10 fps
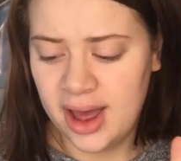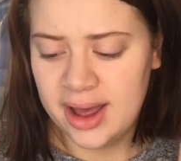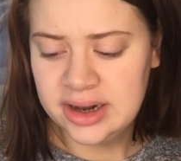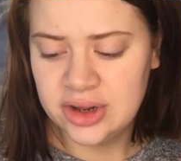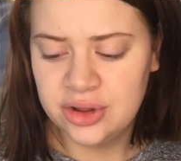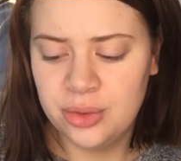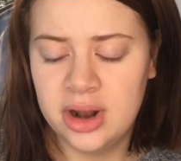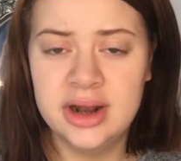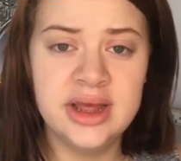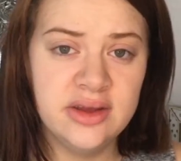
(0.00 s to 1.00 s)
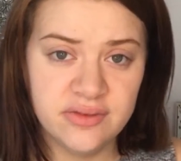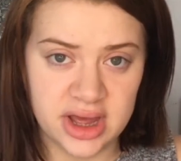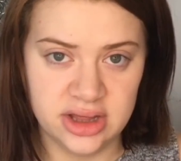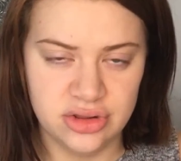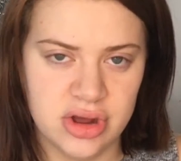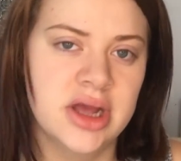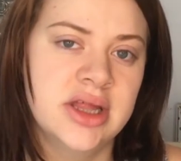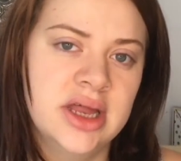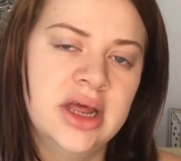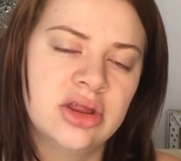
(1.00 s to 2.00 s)
aloe leaf extract
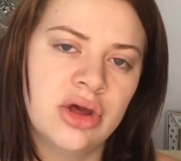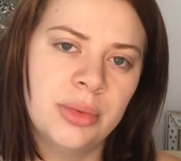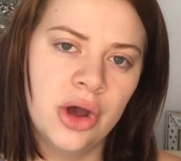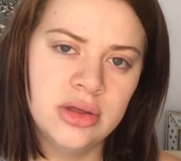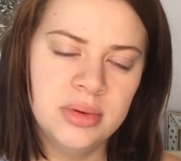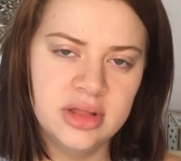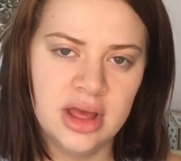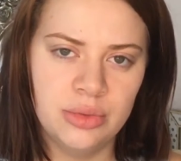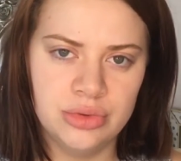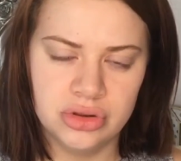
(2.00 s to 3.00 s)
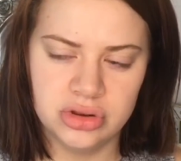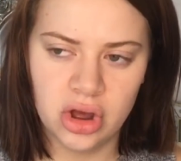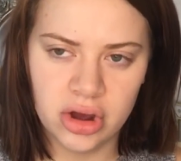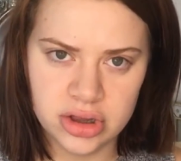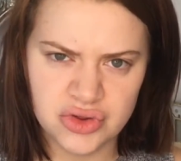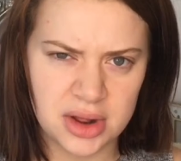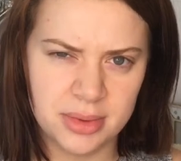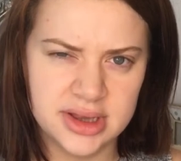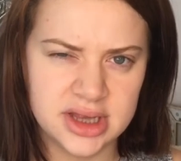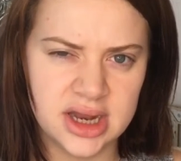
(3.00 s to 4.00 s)
in it, so I'm hoping that it will just hydrate
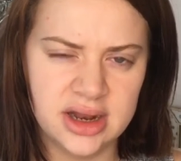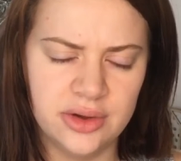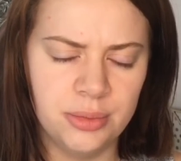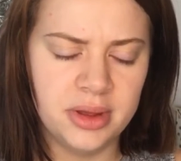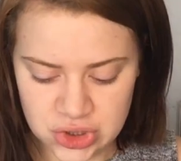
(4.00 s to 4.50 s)
my skin a little bit.